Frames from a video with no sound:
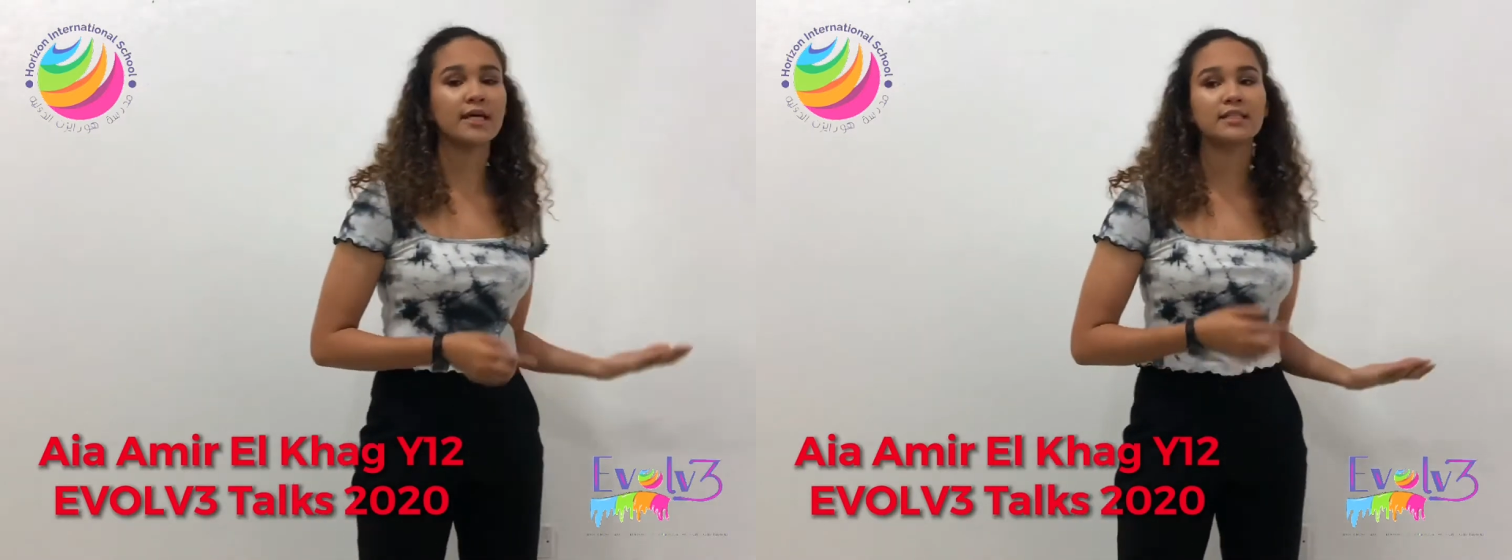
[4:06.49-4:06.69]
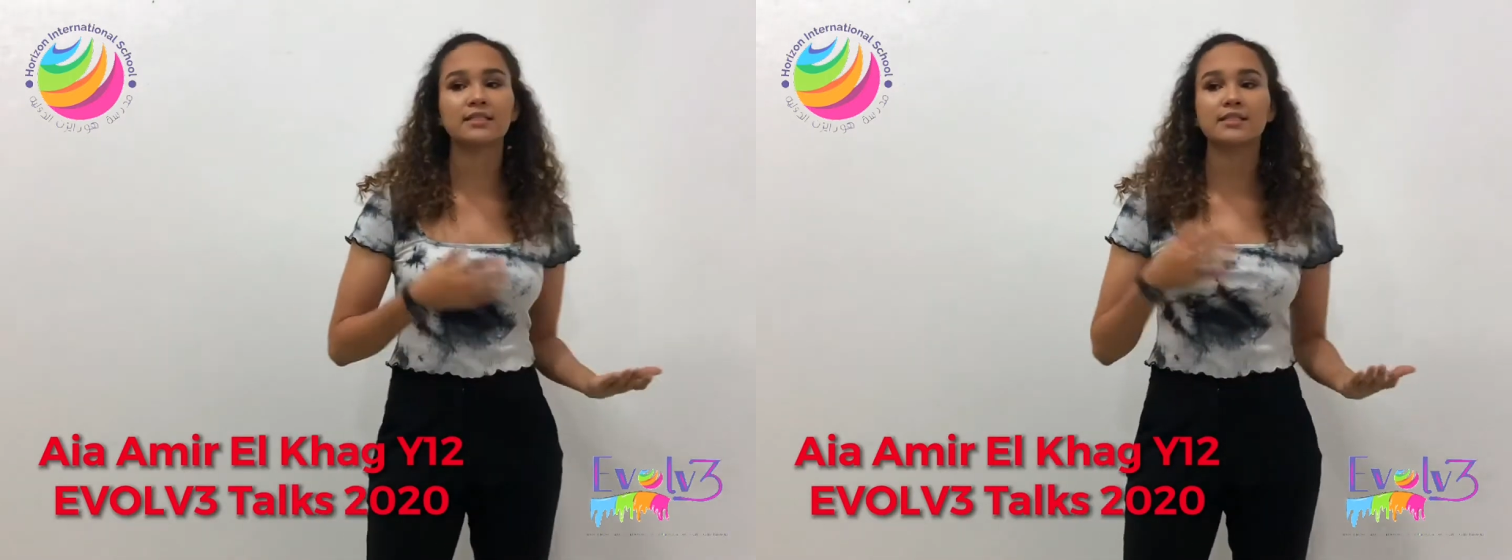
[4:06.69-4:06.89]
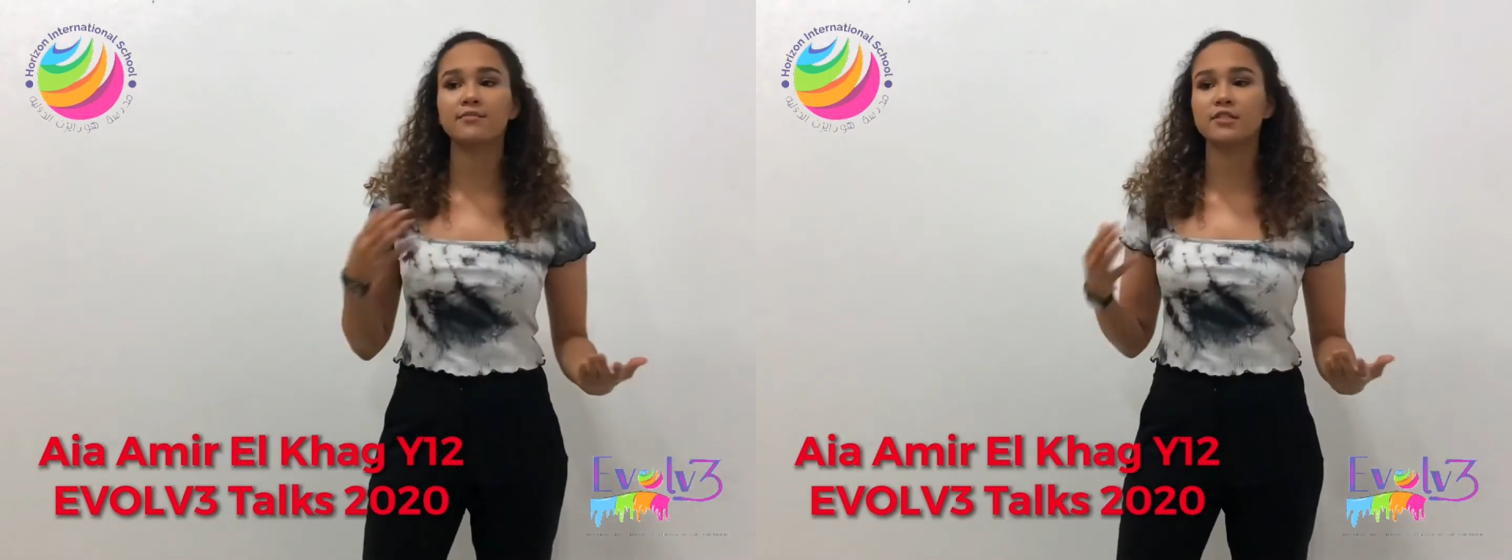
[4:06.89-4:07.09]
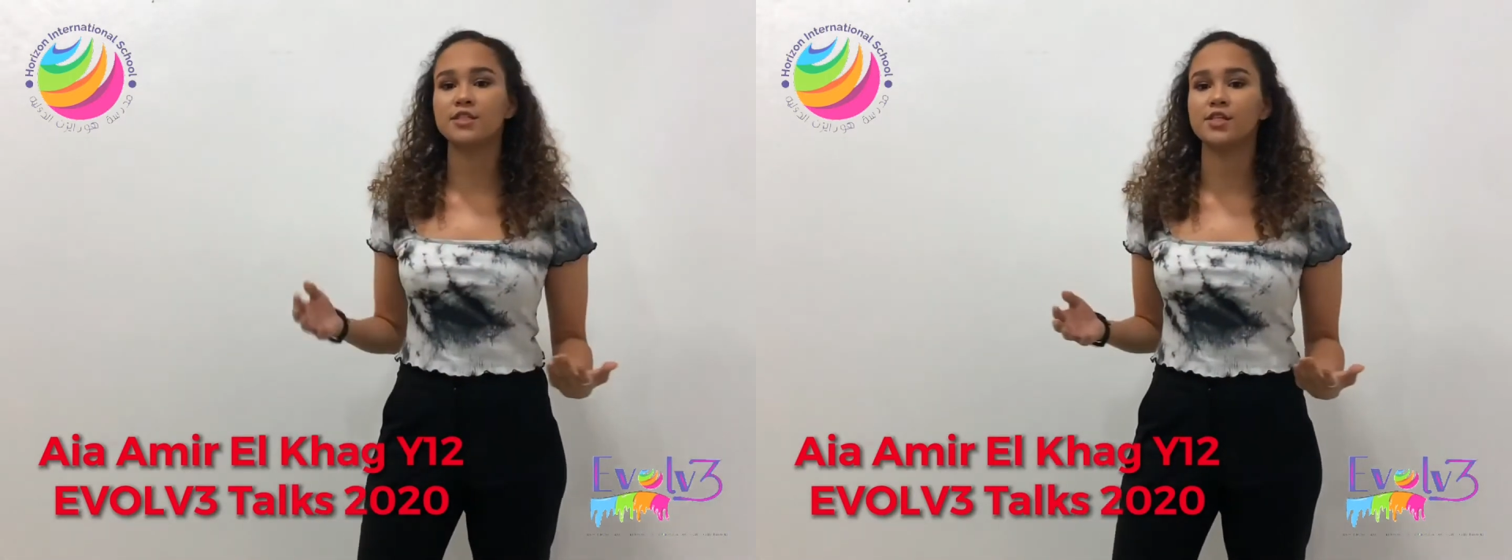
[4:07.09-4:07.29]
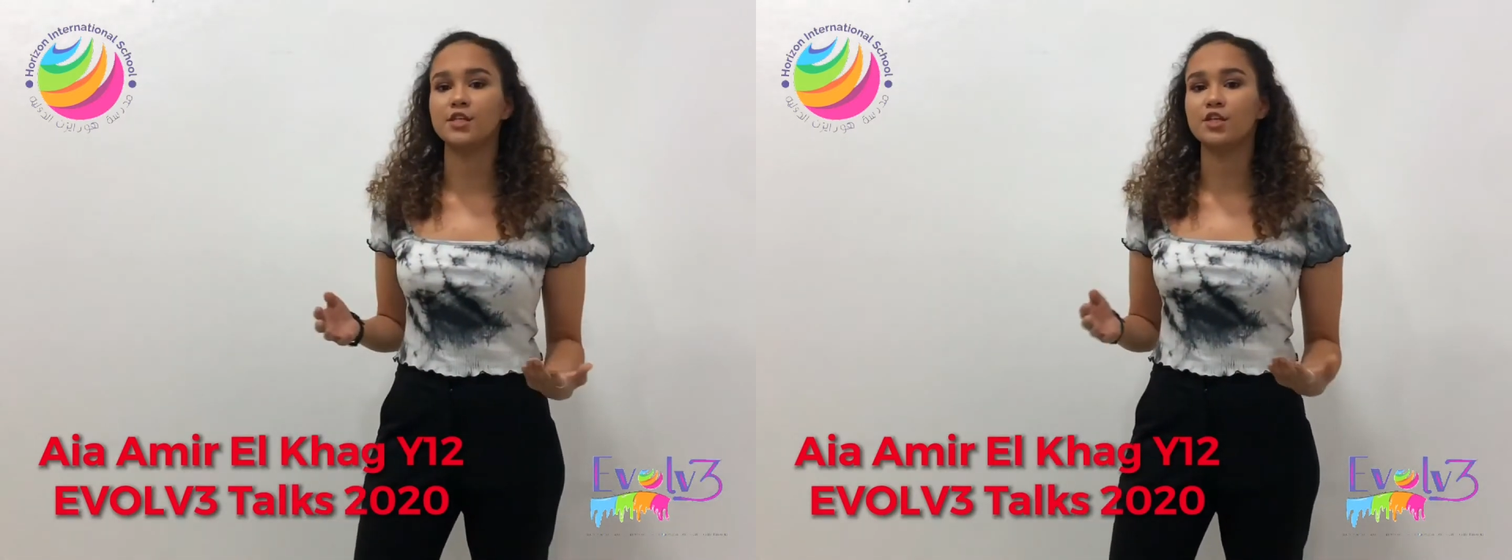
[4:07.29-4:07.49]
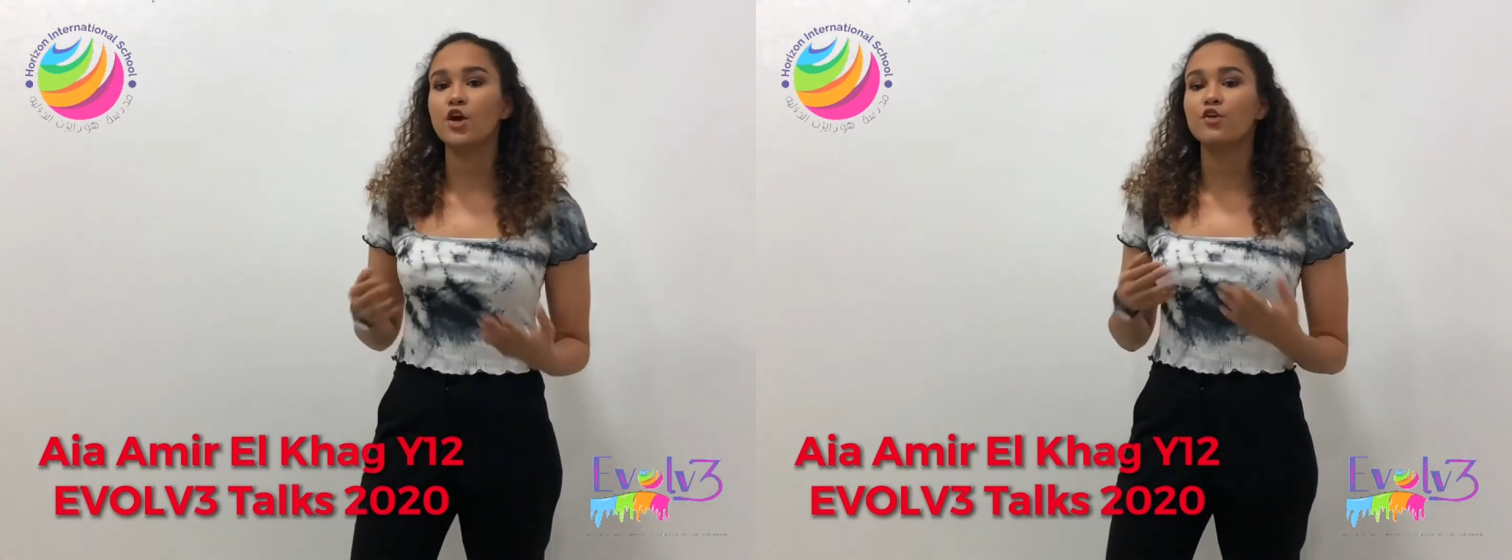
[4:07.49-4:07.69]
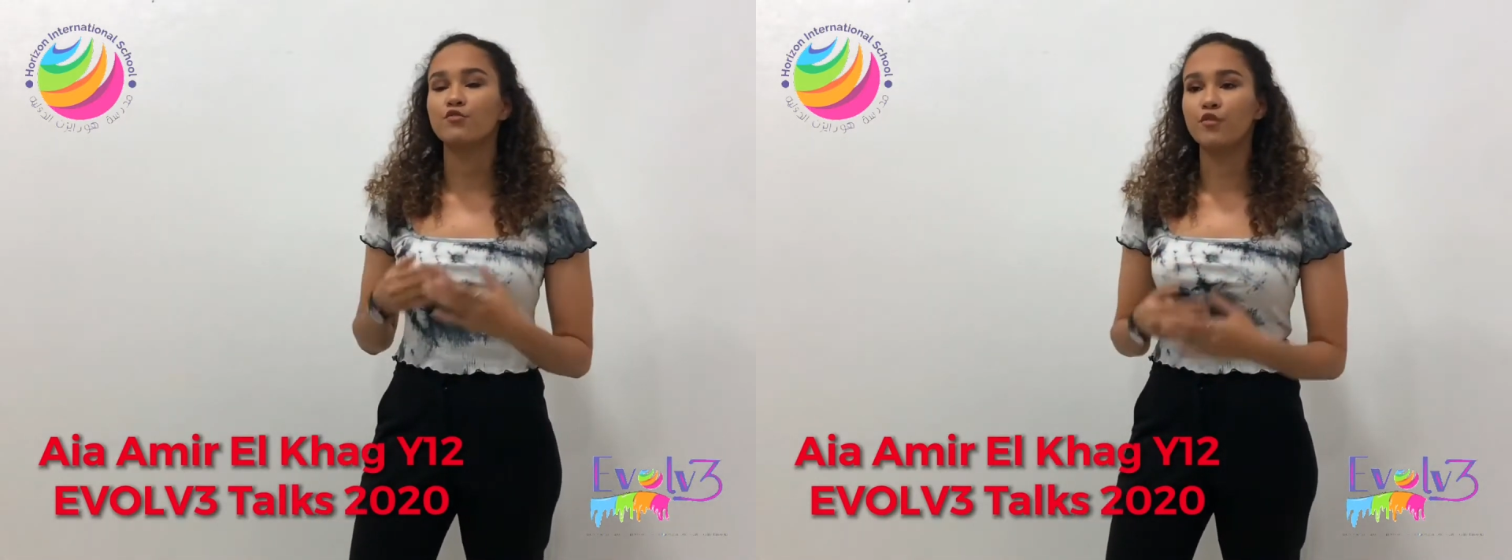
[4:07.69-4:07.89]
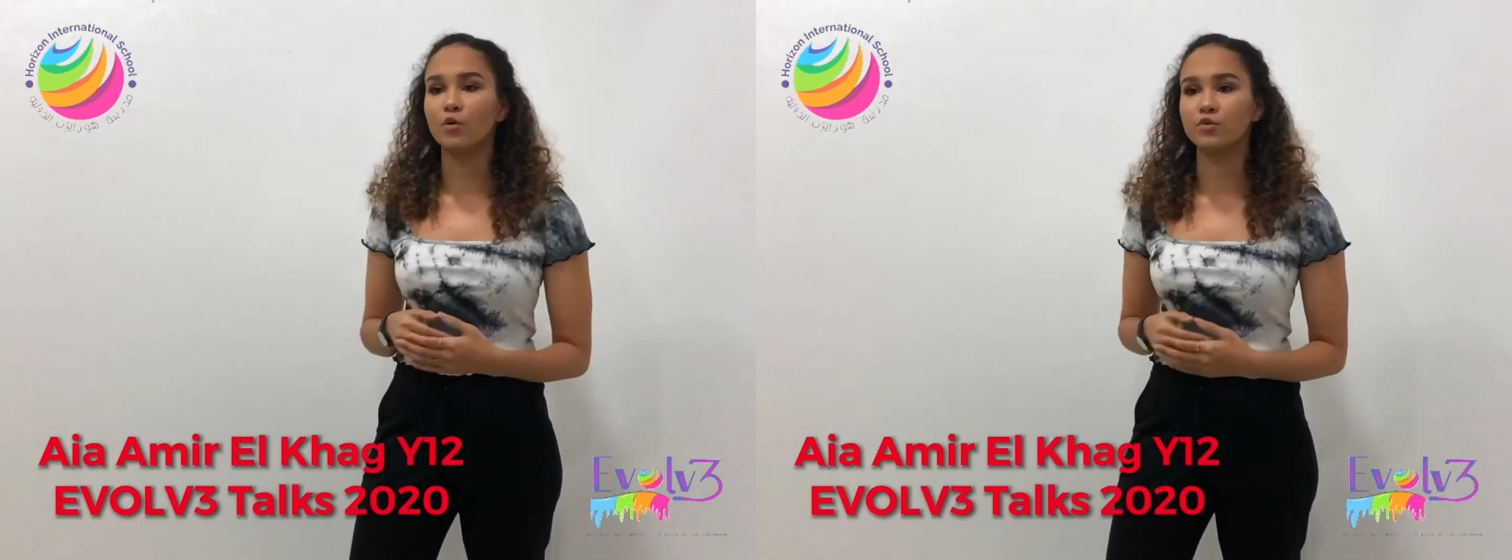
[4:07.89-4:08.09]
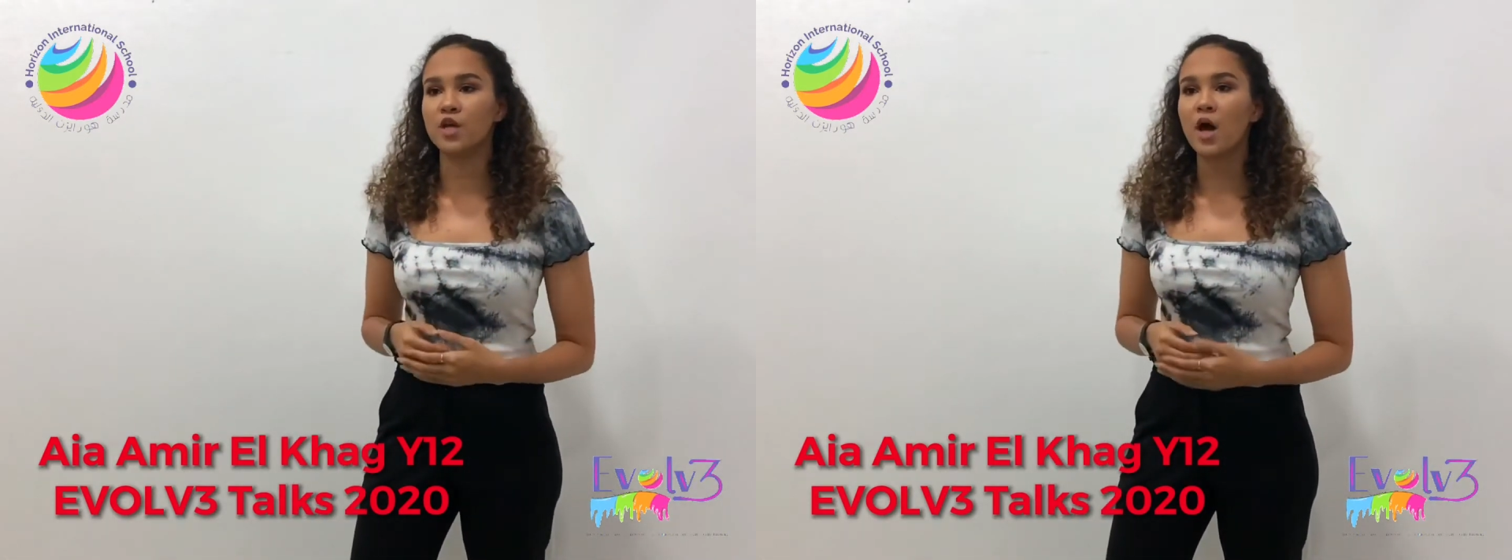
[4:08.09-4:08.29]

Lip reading: to 17 rose